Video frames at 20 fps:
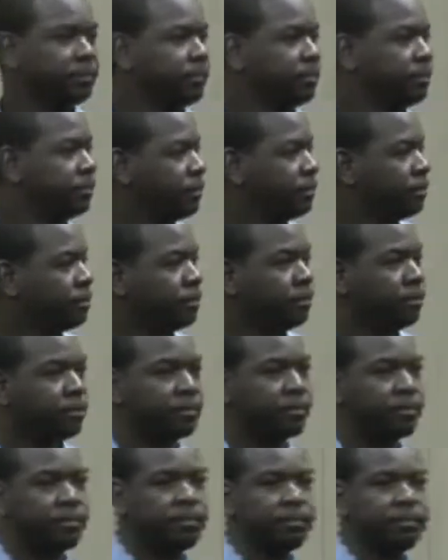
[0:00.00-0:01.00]

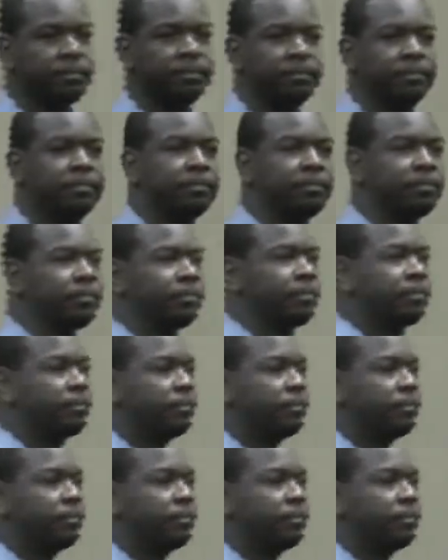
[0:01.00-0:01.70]
No one is speaking in this clip.